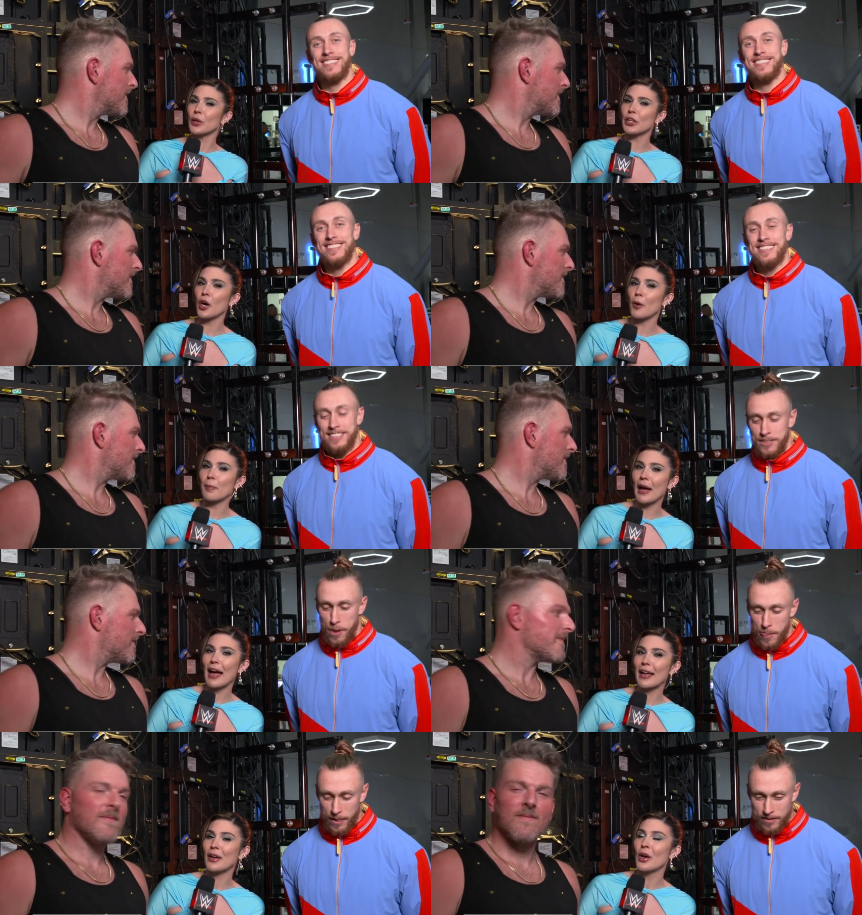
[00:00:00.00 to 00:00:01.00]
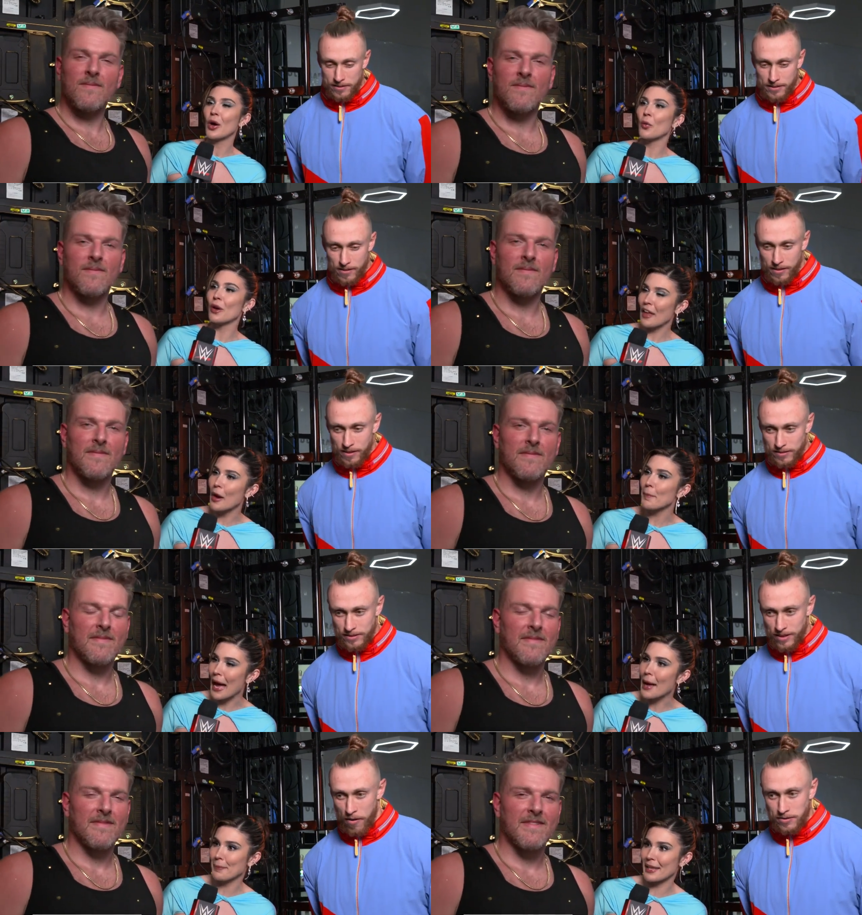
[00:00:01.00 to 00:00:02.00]
Speaker 1: wouldn't go by without
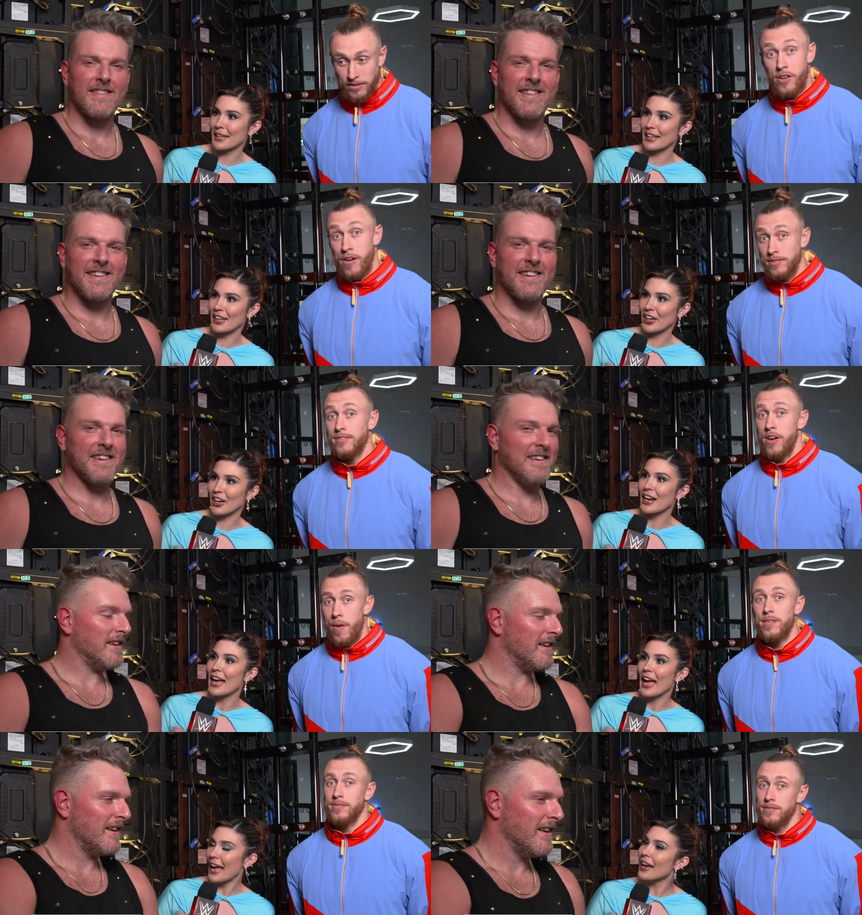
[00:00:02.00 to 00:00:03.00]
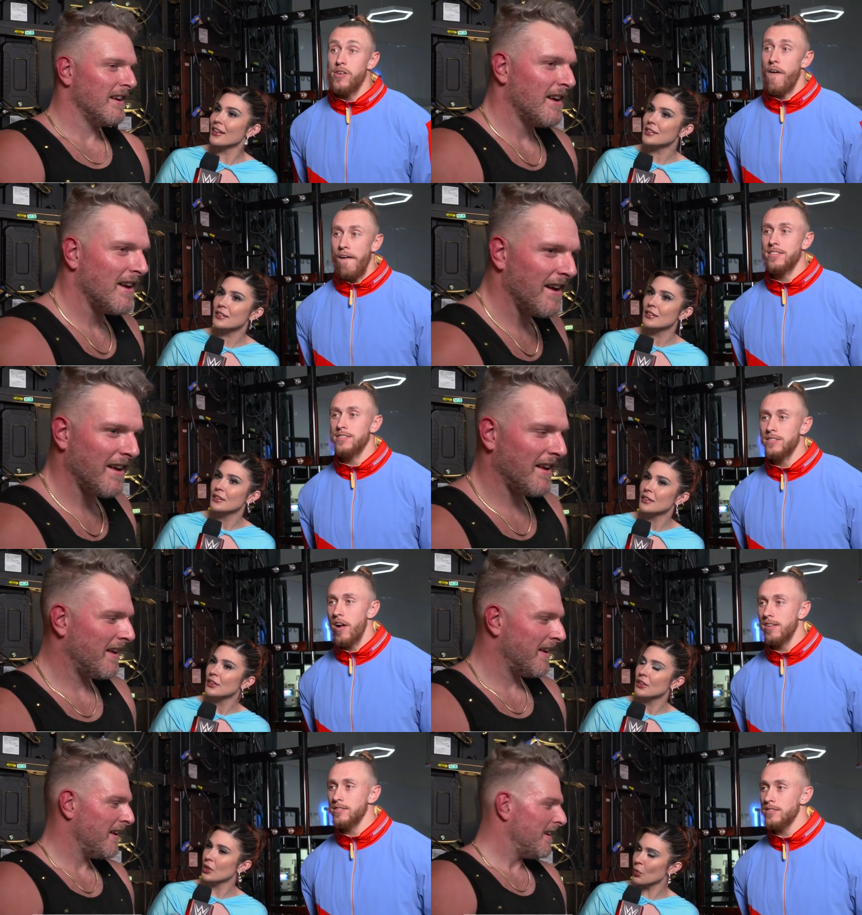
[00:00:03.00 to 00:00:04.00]
Pat being here, and
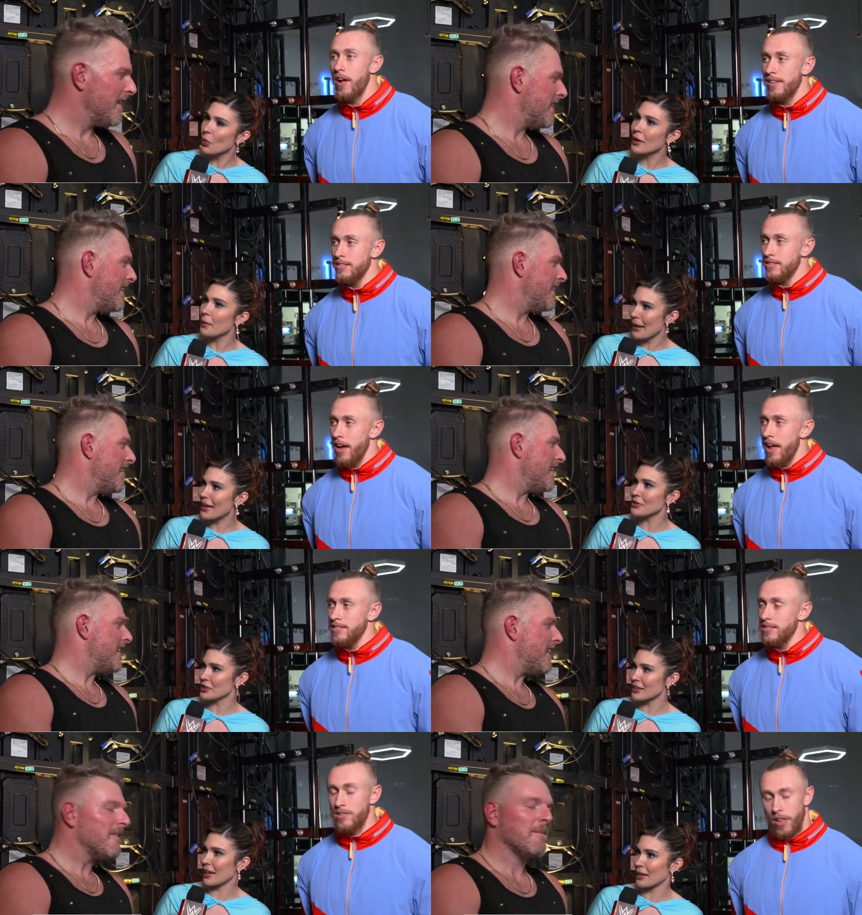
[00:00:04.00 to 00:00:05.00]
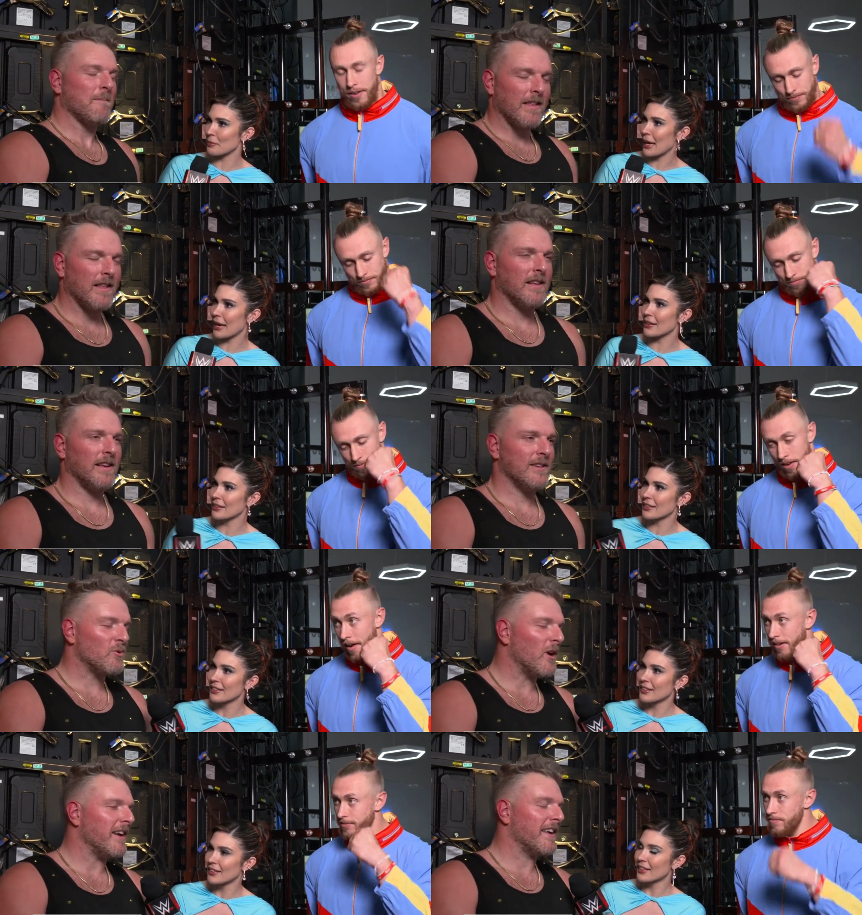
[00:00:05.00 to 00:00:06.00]
you won a match tonight, Pat.
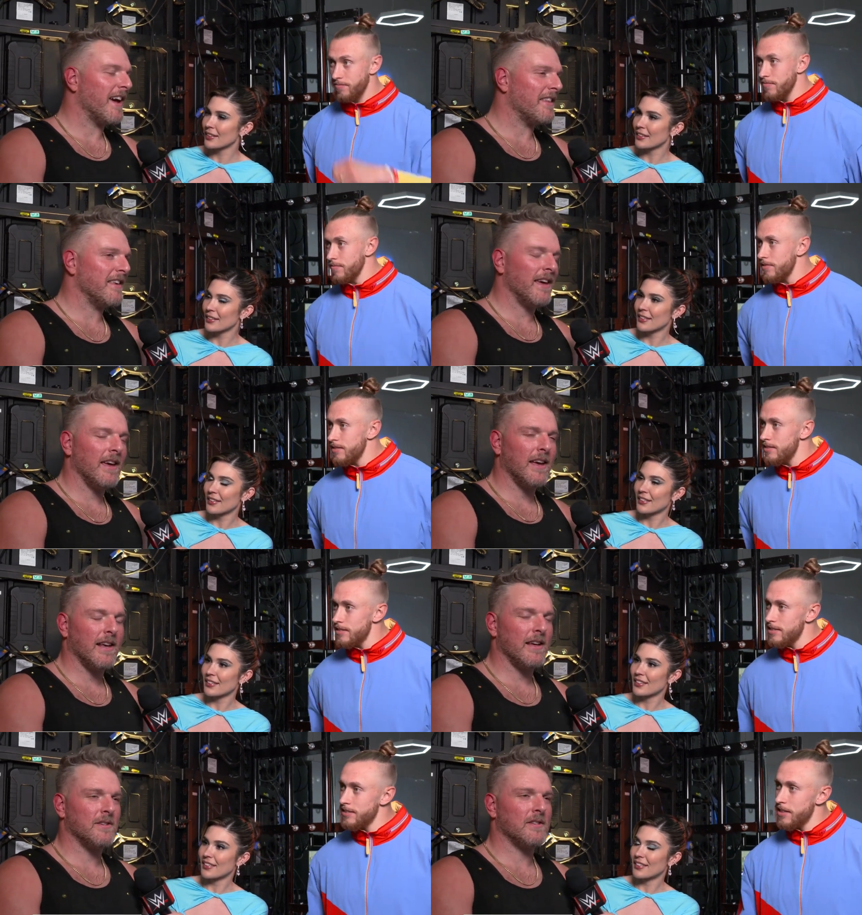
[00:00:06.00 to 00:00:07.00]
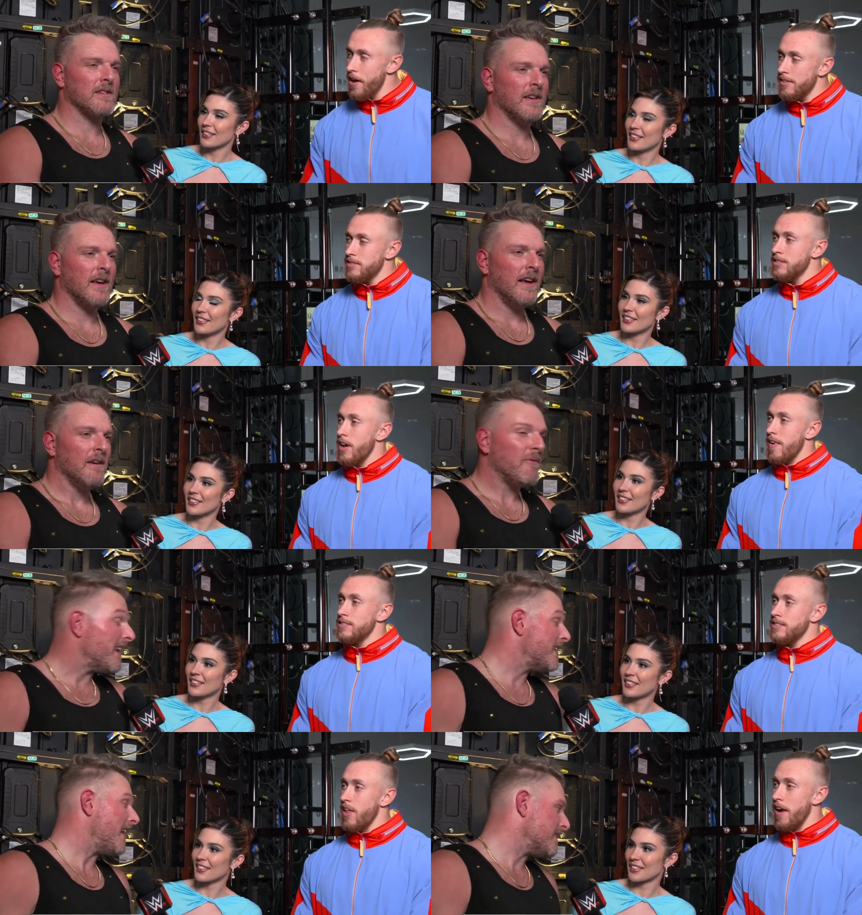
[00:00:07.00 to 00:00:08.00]
Speaker 2: That's right, Cathy. It is
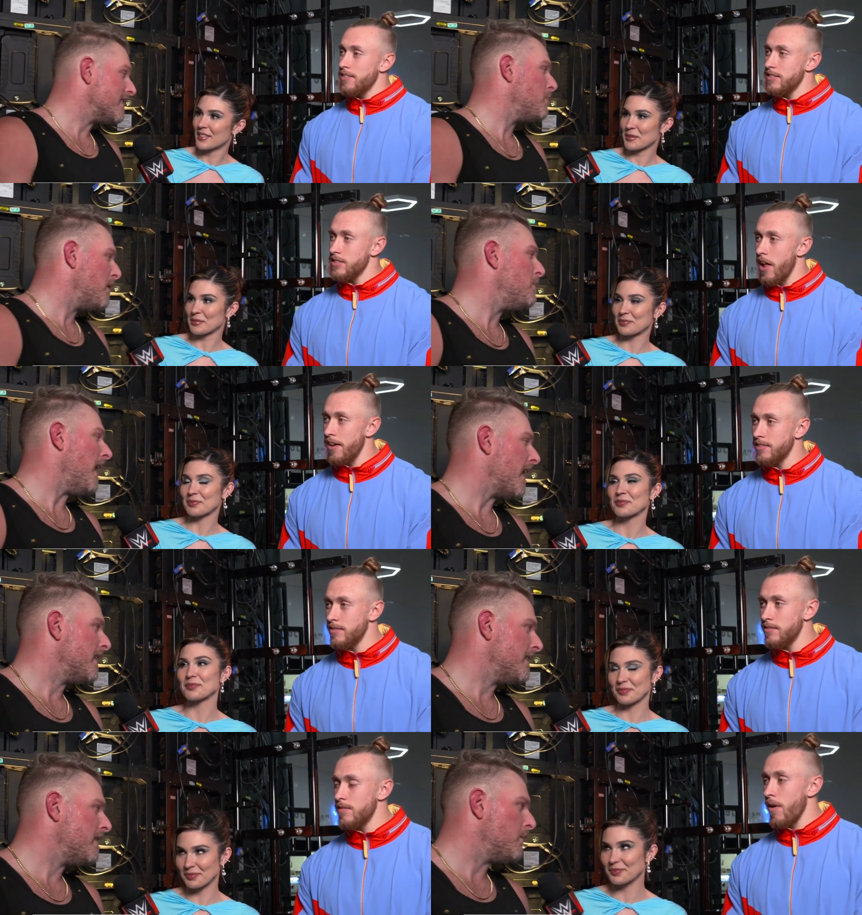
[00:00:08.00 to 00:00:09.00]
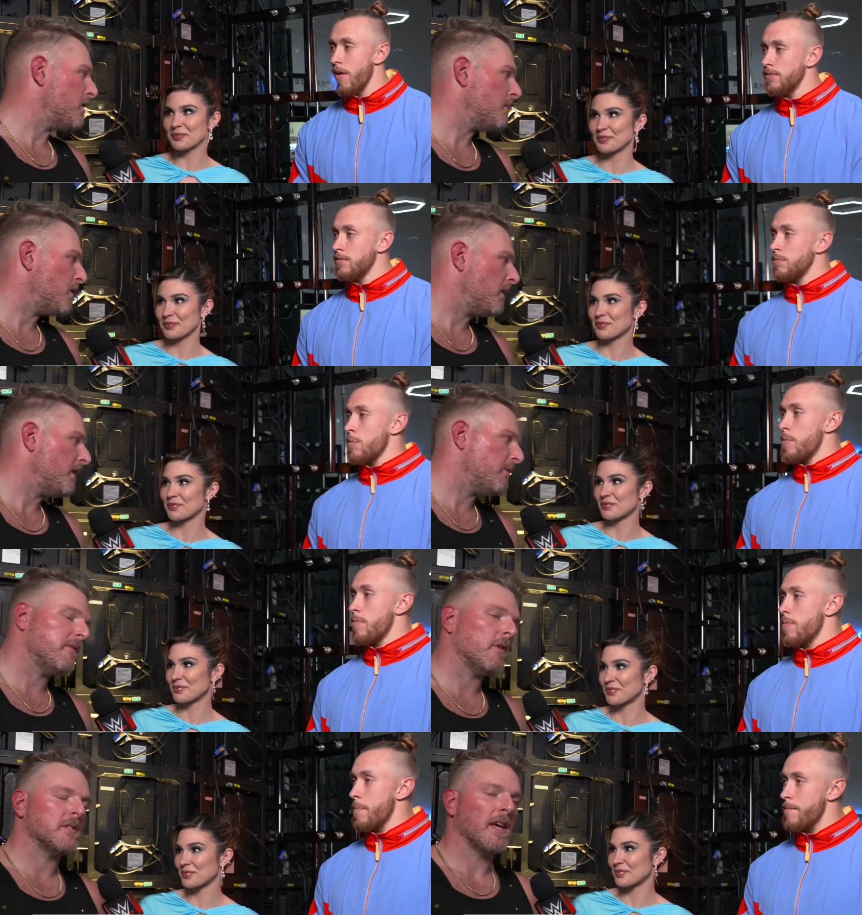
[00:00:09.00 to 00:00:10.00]
fantastic to be back in the WWE
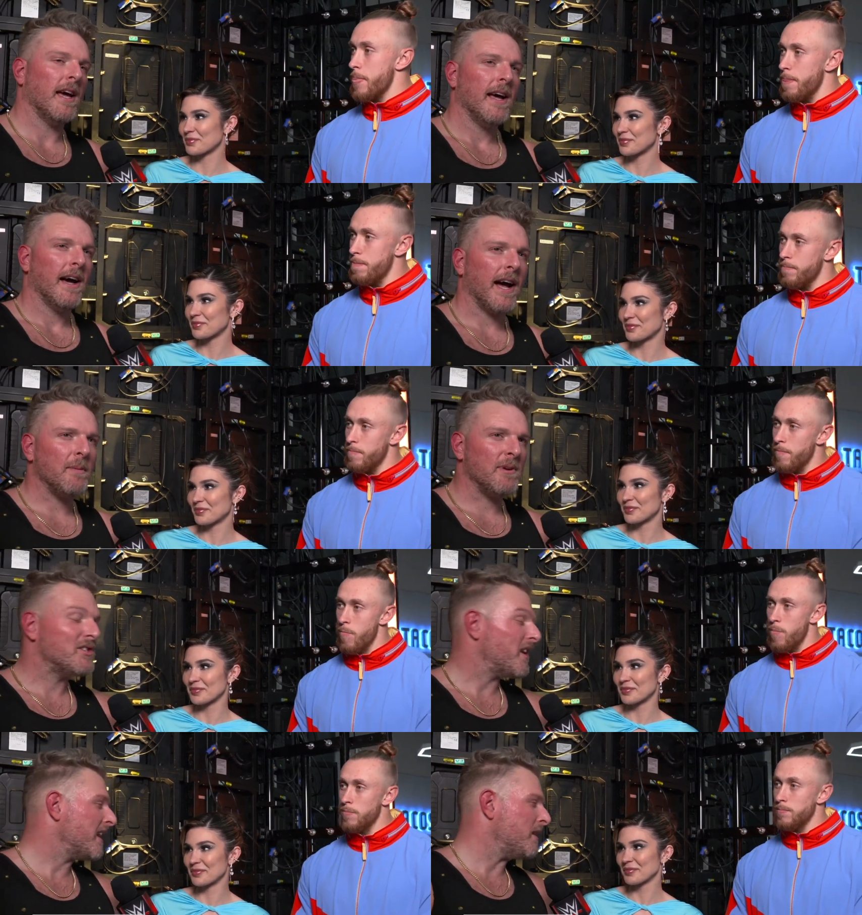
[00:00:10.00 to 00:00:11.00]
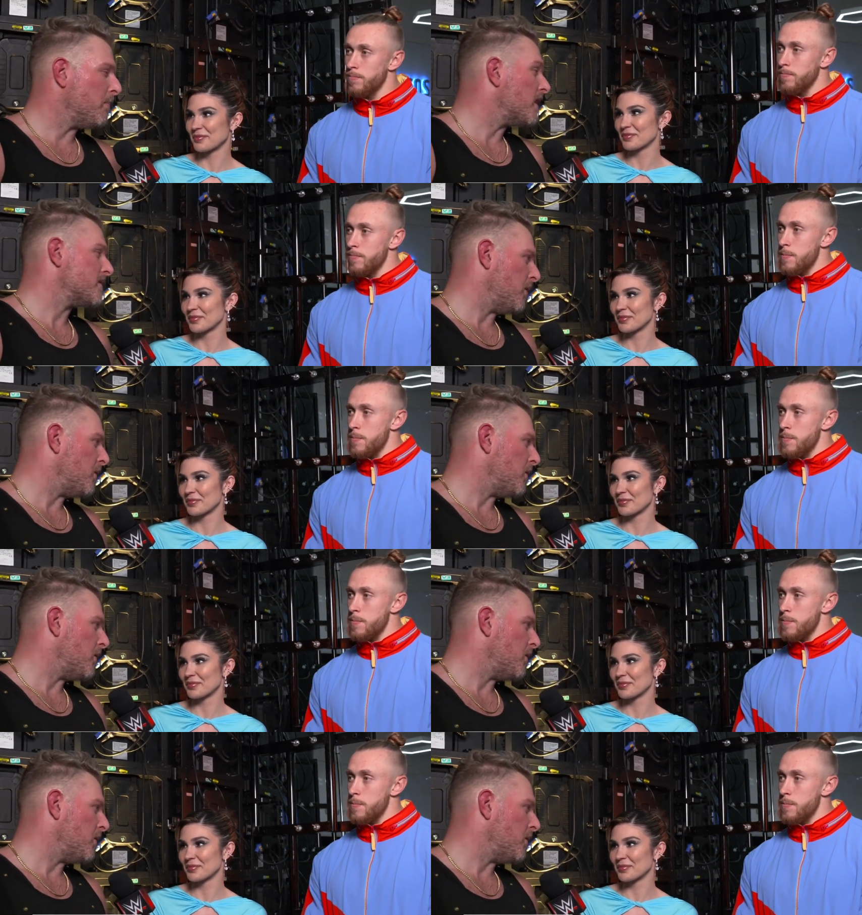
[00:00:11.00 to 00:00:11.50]
universe. I'd been sitting in a bus